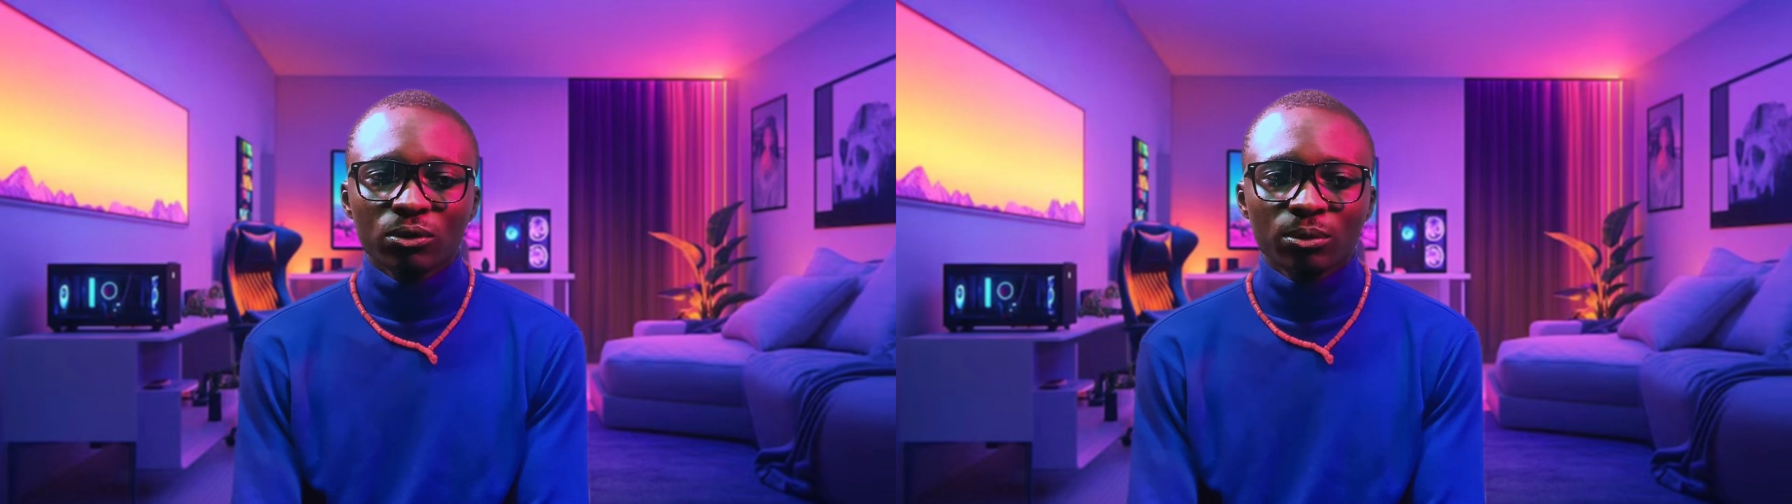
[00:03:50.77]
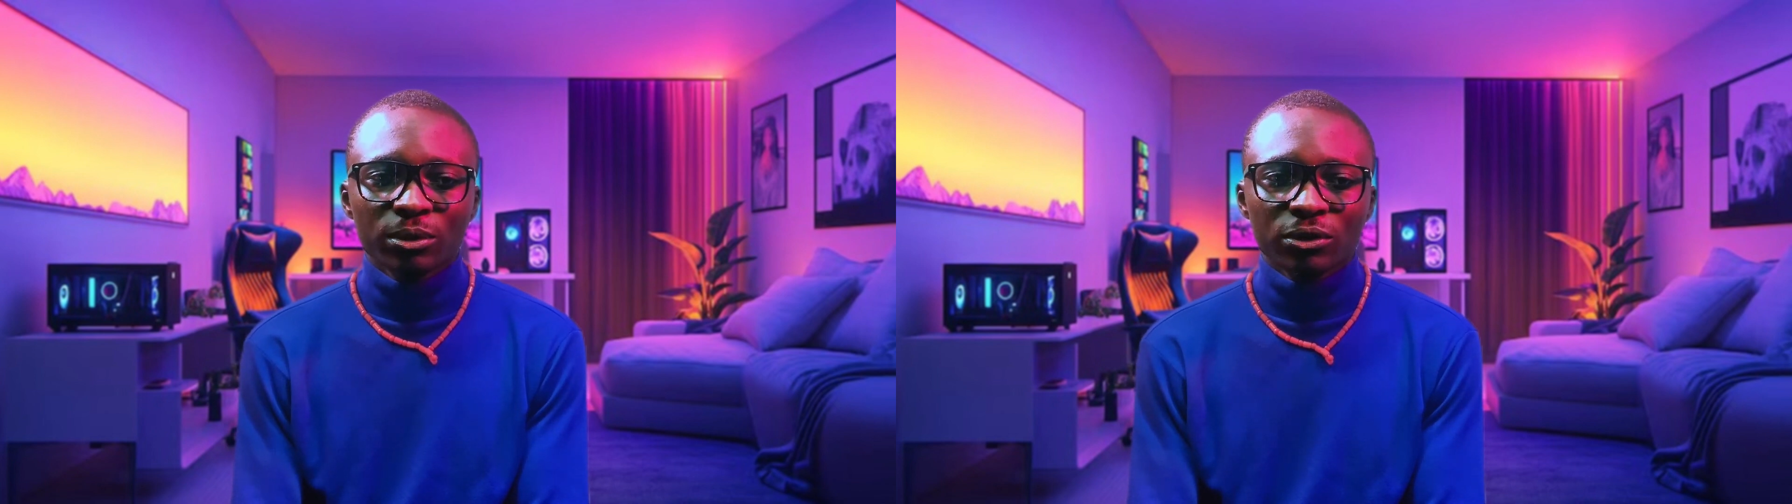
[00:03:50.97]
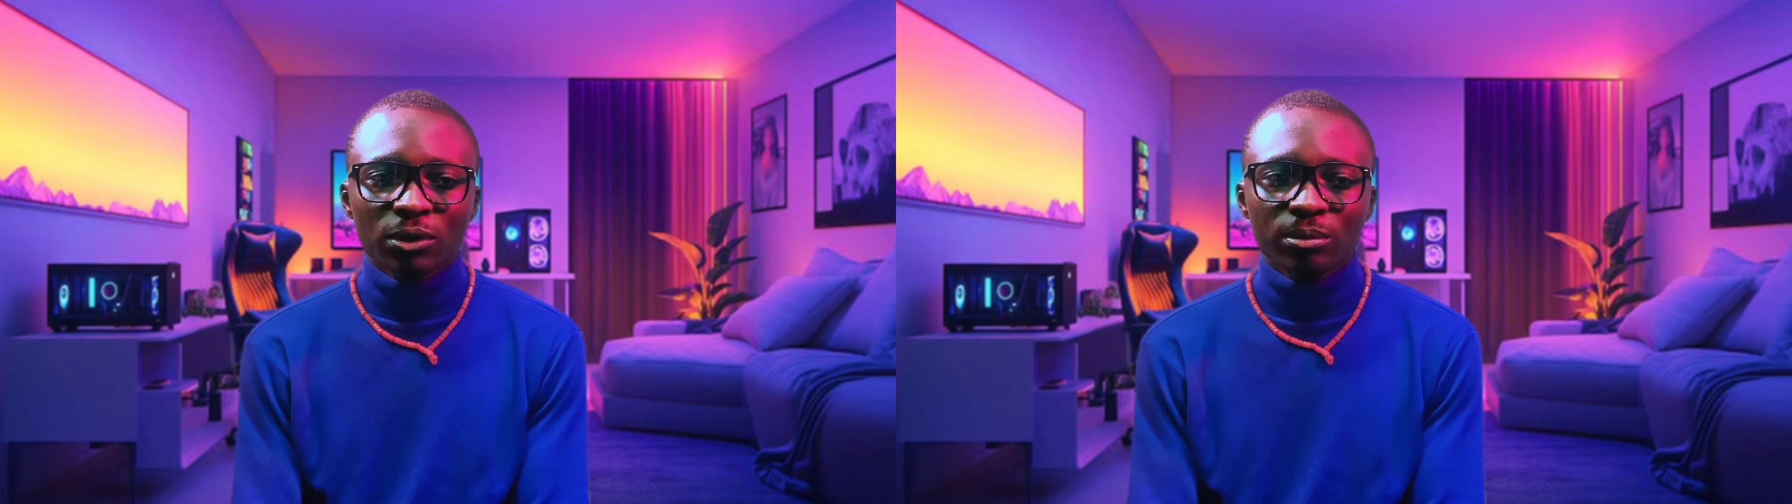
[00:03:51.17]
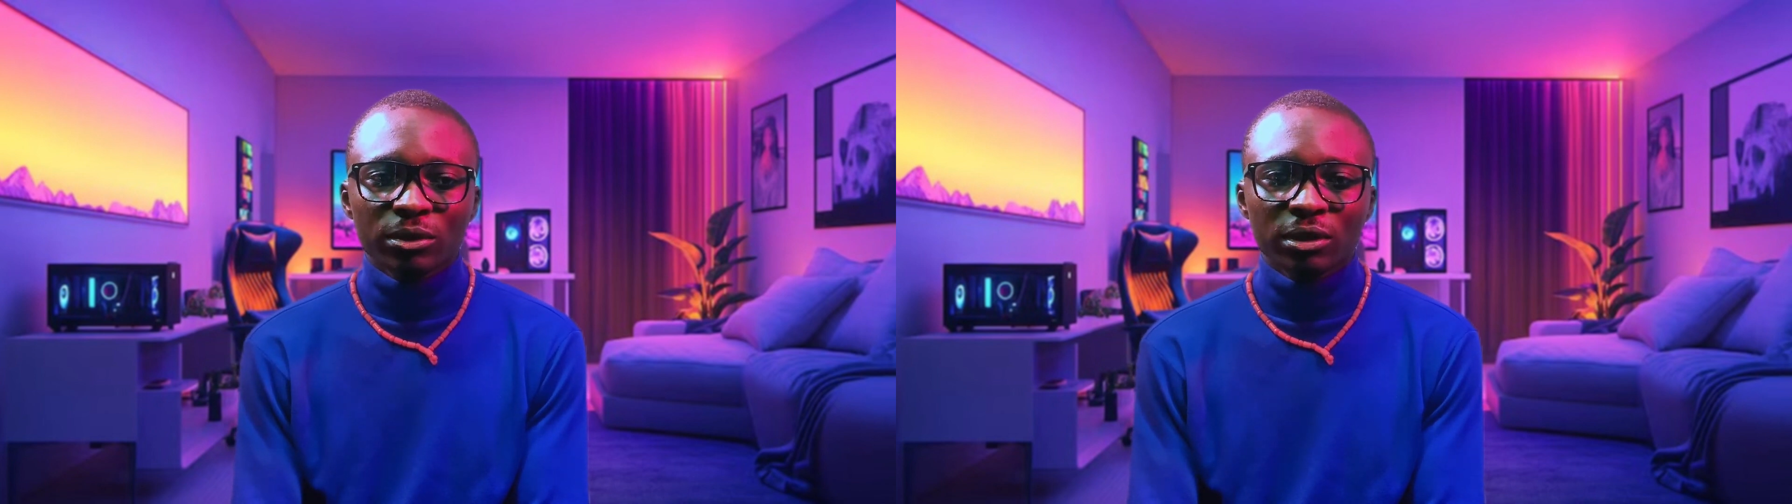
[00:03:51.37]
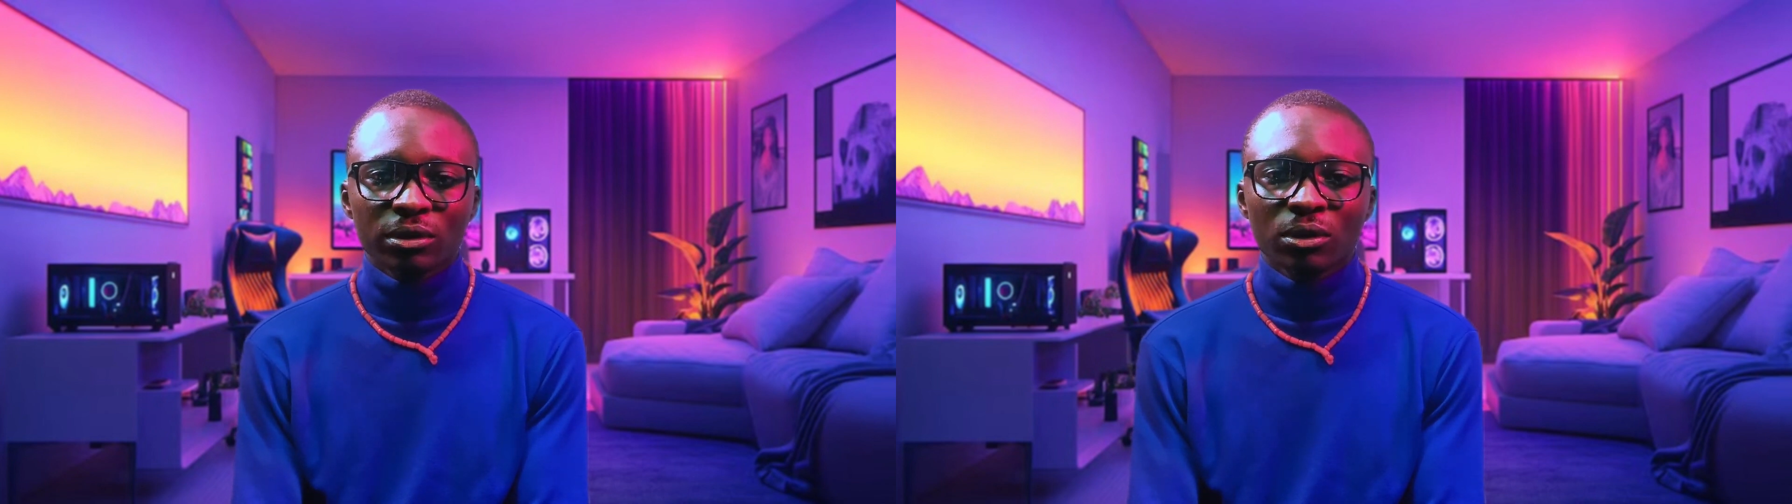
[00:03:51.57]
be
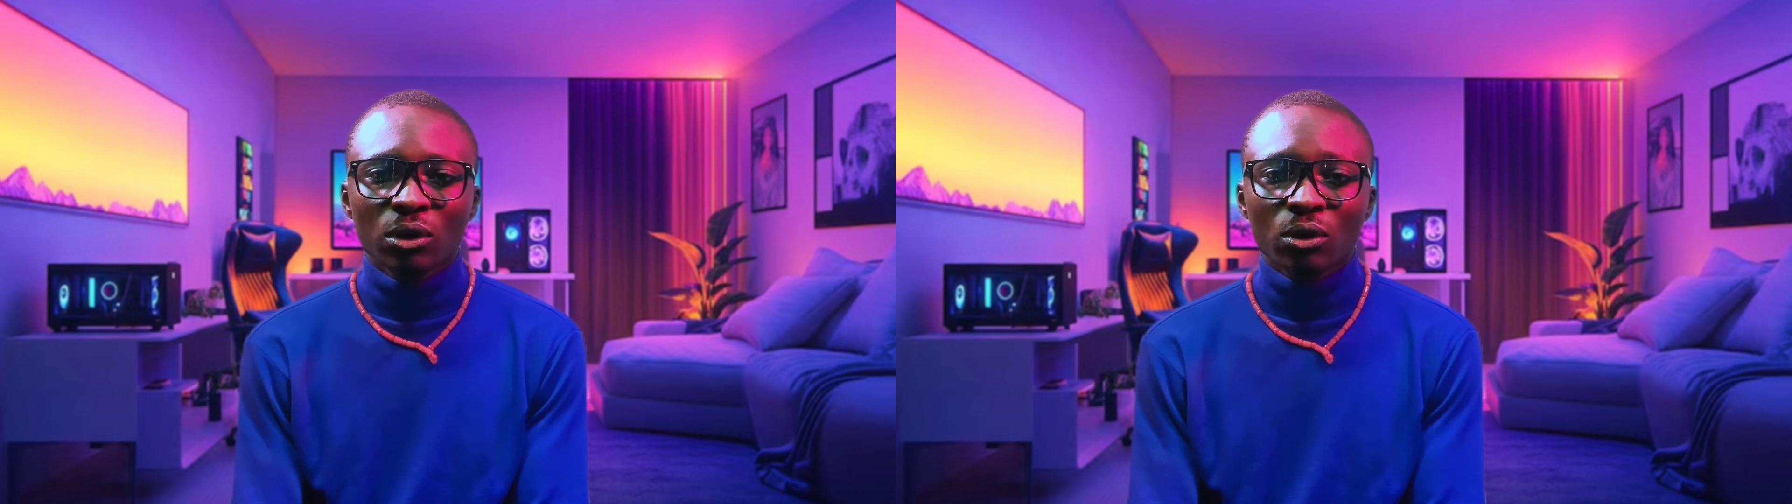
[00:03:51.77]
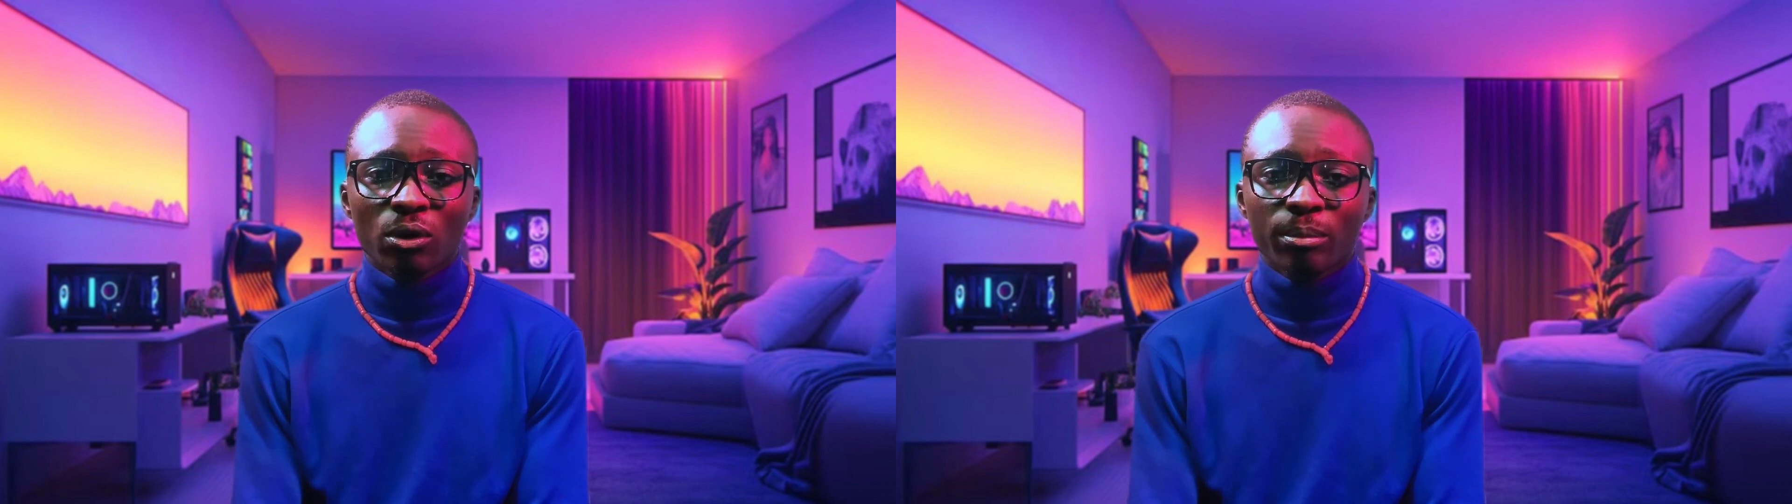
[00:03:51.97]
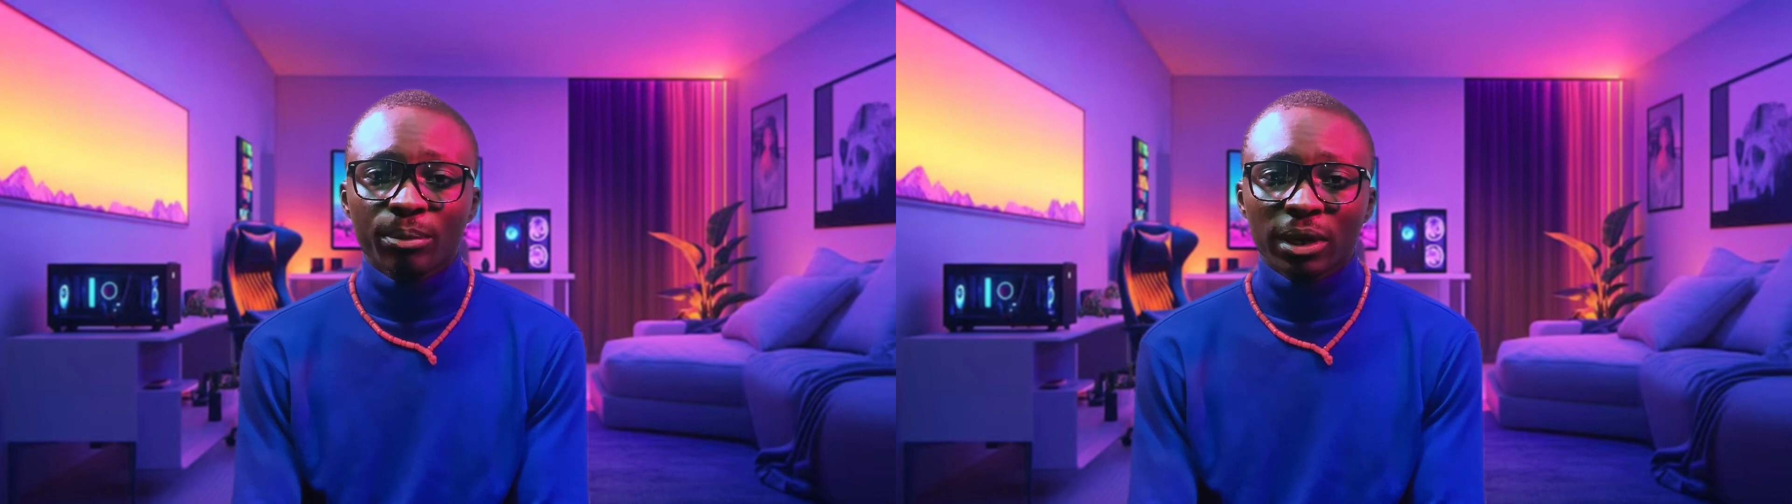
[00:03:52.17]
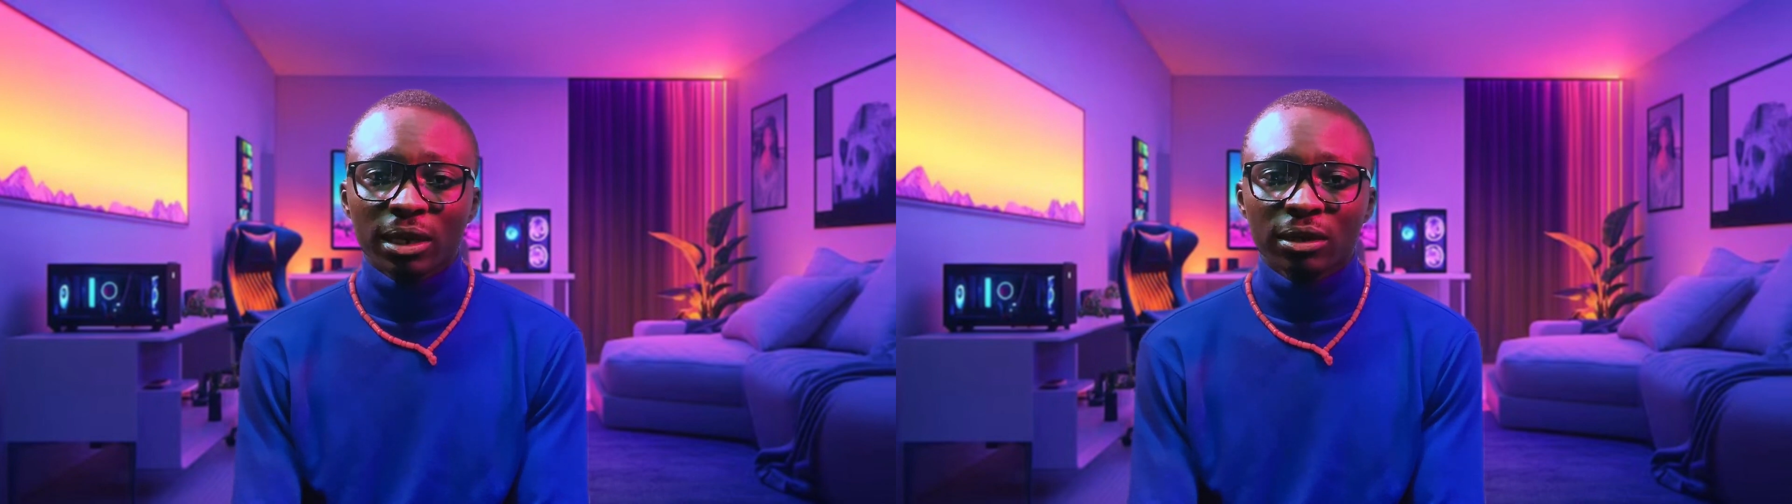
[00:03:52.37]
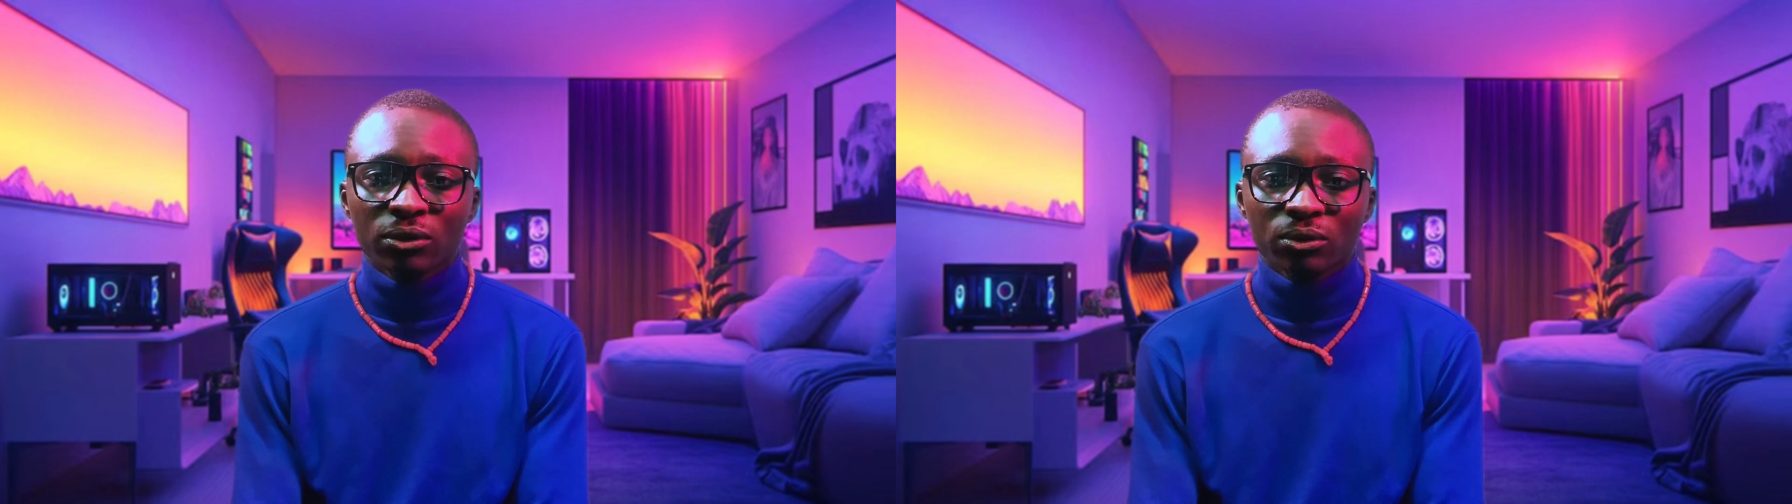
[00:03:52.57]
something compelling